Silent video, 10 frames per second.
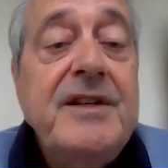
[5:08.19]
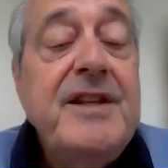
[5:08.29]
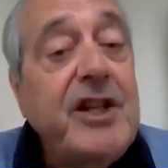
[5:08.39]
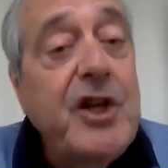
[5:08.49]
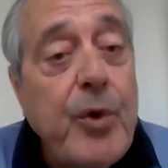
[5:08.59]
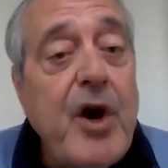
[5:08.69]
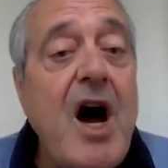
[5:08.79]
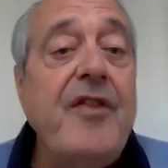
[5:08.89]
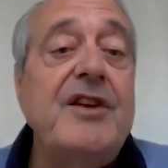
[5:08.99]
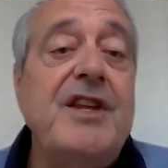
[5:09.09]
Then there were
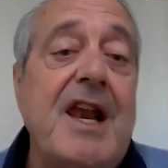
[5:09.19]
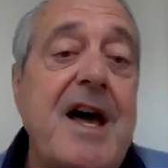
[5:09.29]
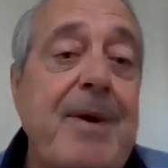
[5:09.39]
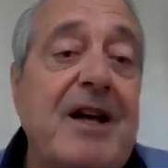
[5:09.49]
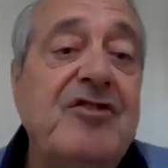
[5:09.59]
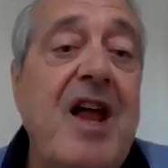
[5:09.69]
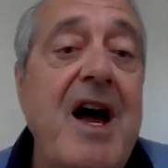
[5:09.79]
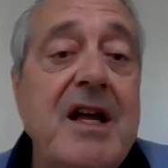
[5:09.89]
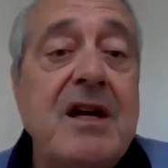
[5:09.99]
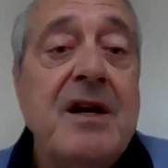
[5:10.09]
other dilemmas
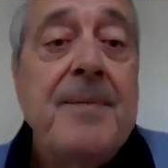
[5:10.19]
like